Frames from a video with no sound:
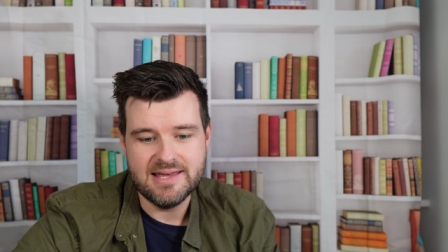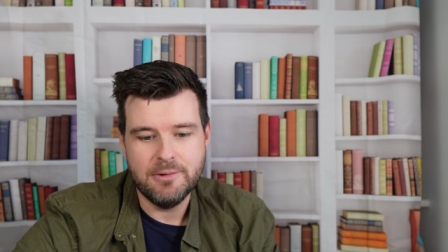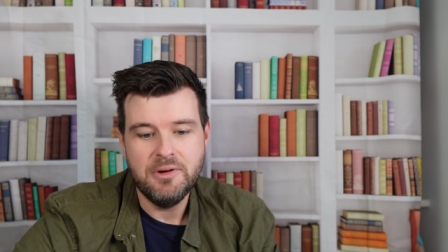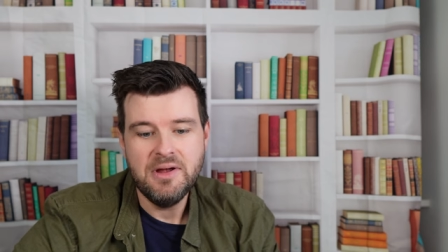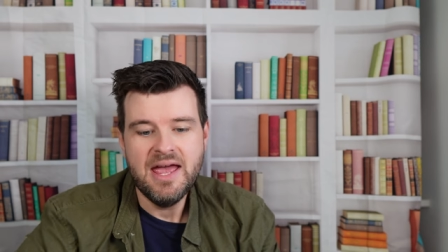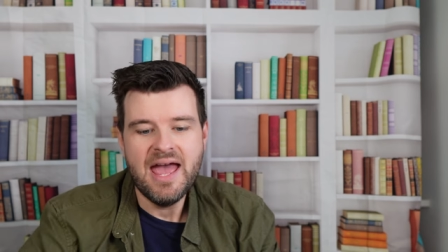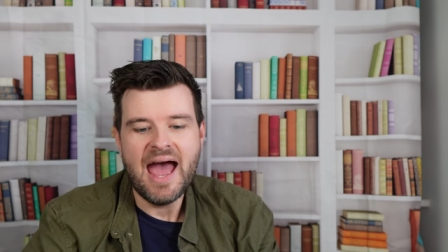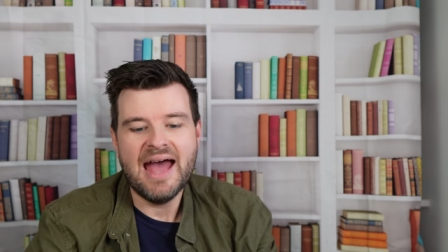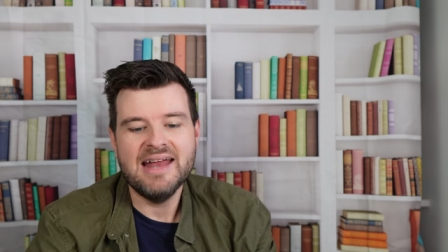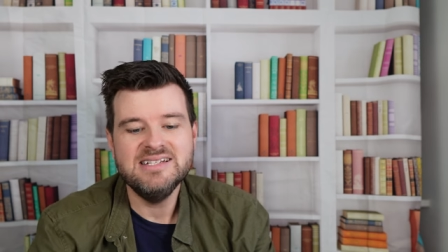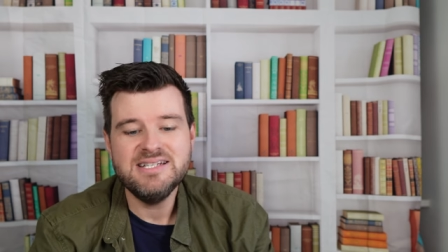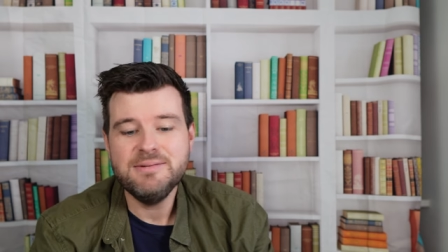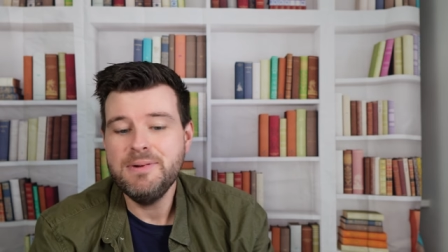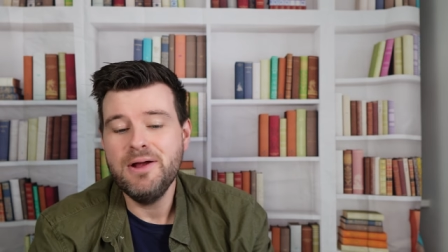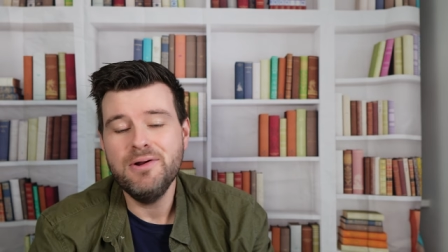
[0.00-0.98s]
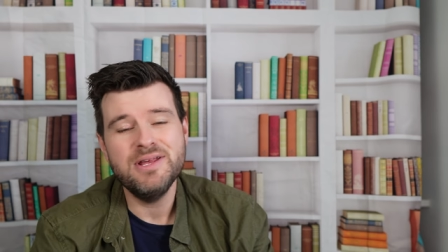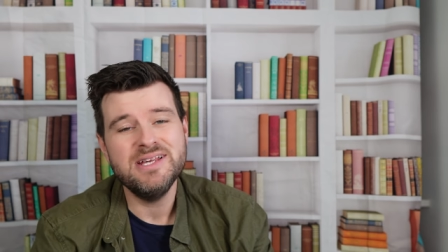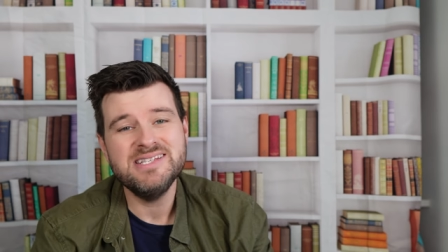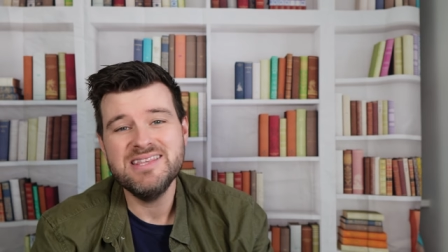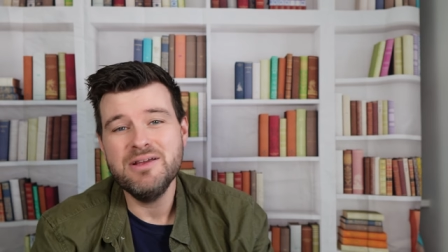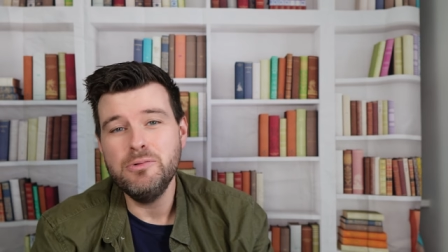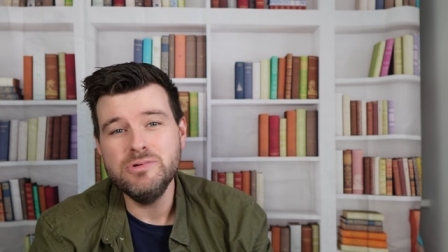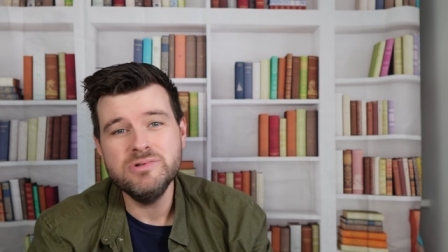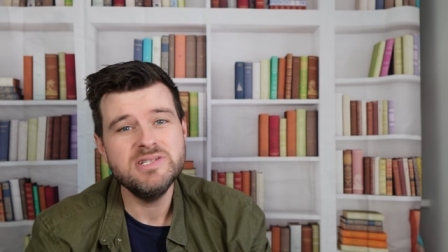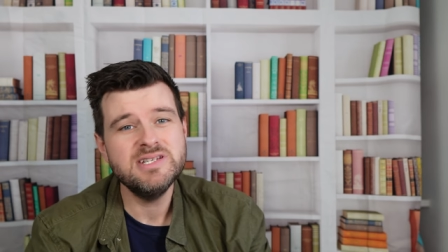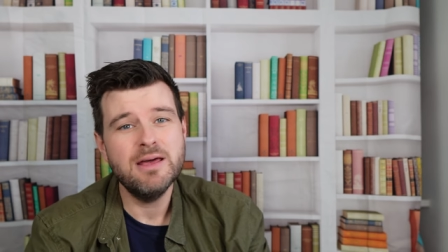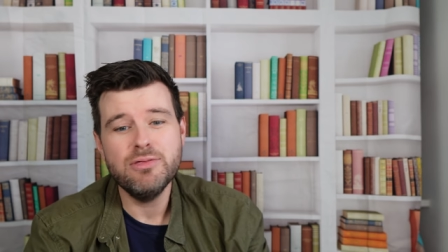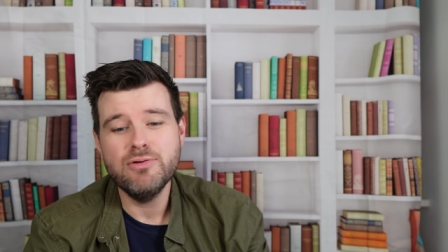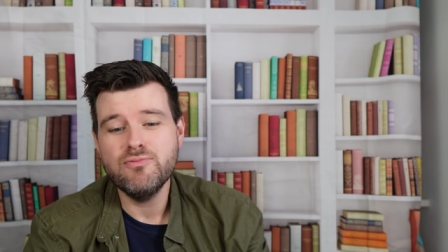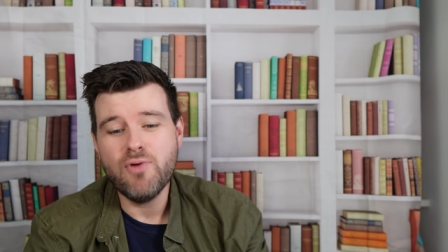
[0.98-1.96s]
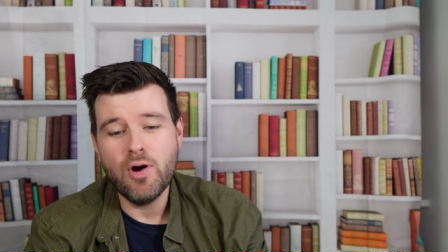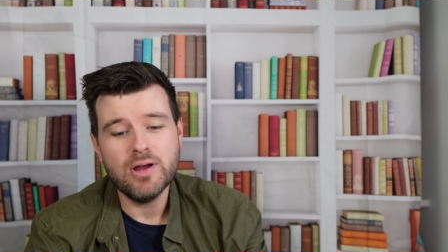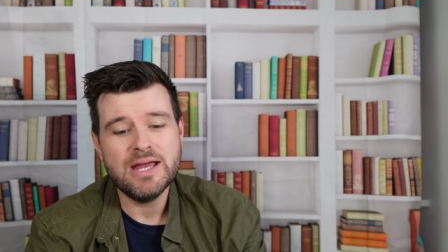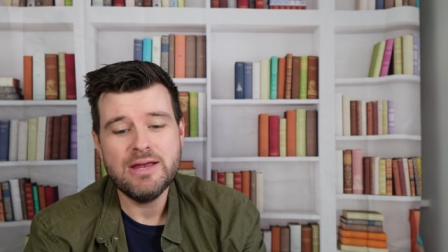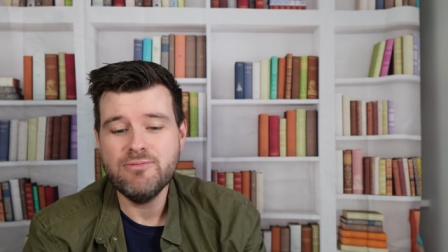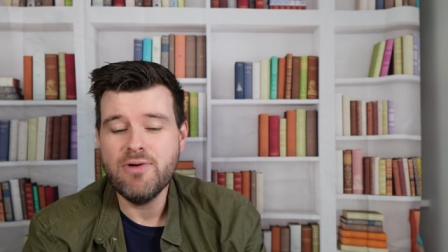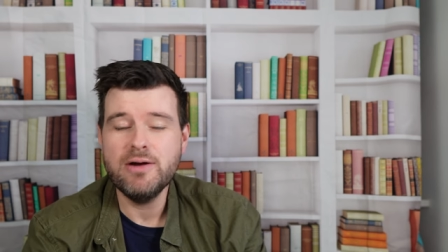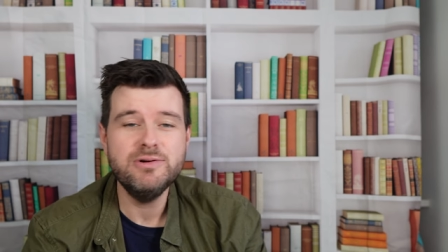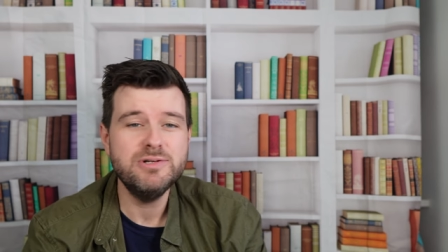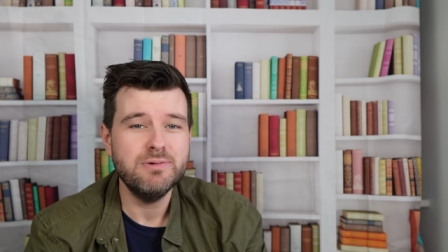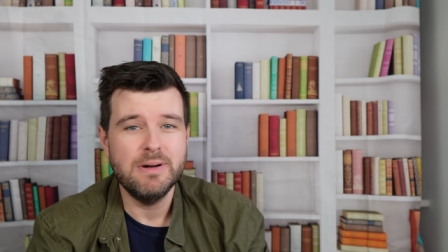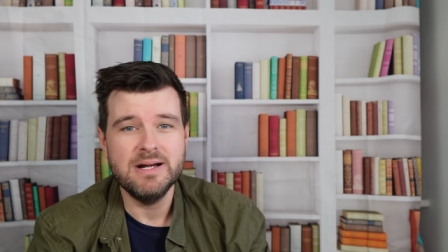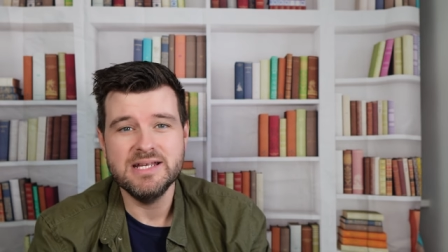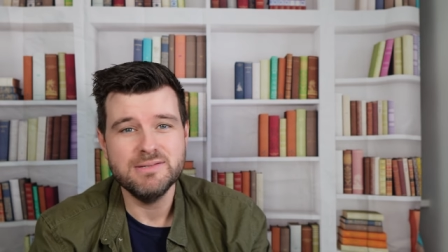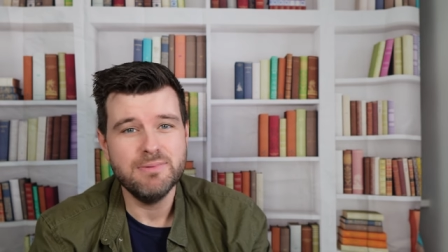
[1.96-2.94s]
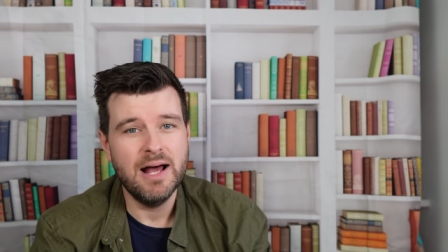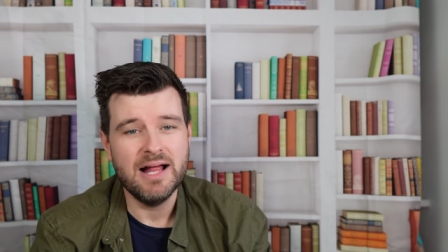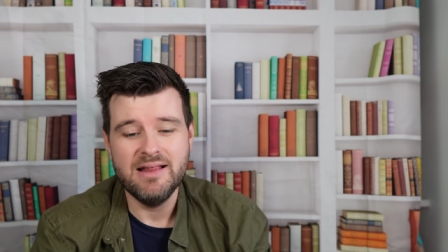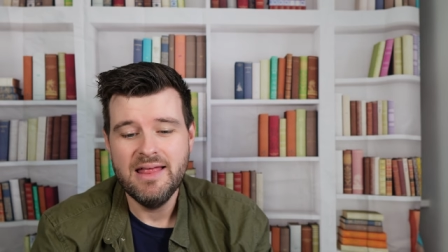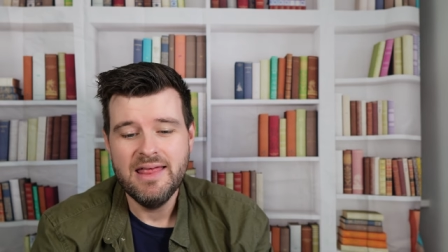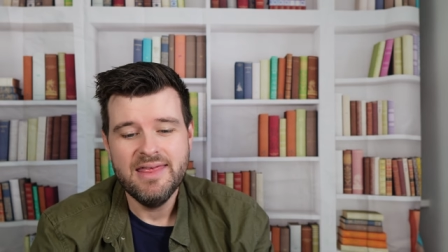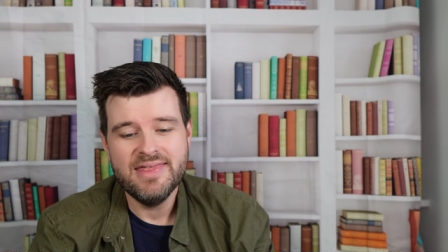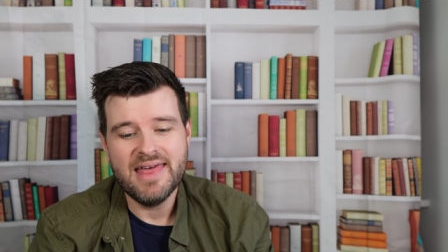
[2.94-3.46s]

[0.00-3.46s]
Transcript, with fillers: though. And to be honest, also the Rocky Road one as well.